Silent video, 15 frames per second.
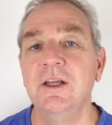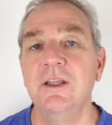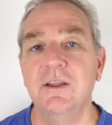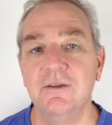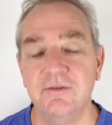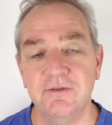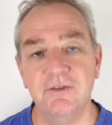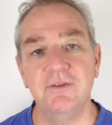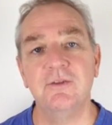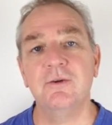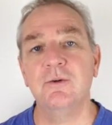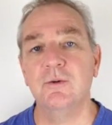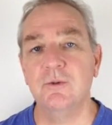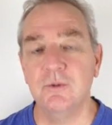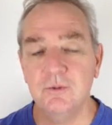the
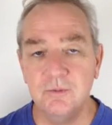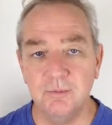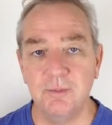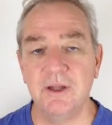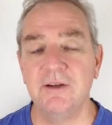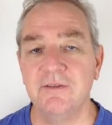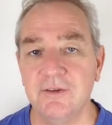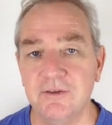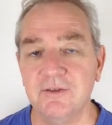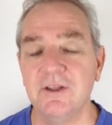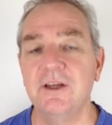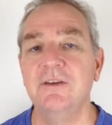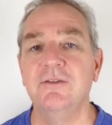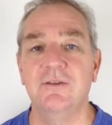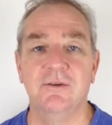physical
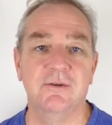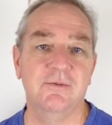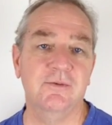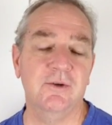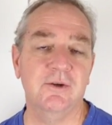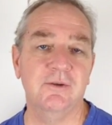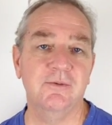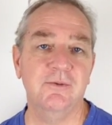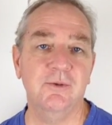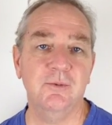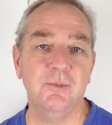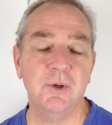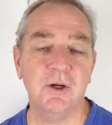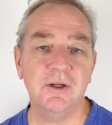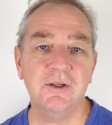manifestation of your
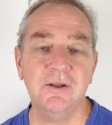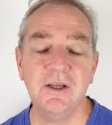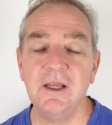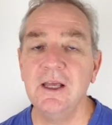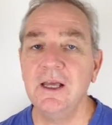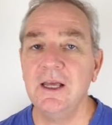body.